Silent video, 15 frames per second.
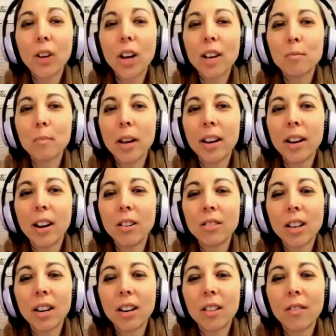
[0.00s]
you guys made it out
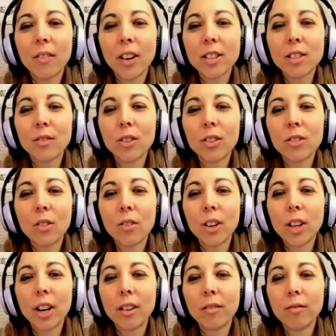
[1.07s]
to any of the festivals over
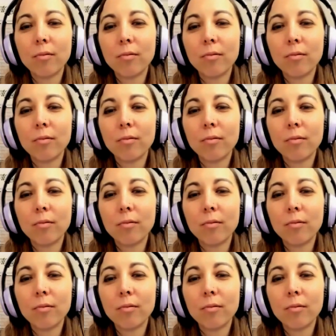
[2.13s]
there?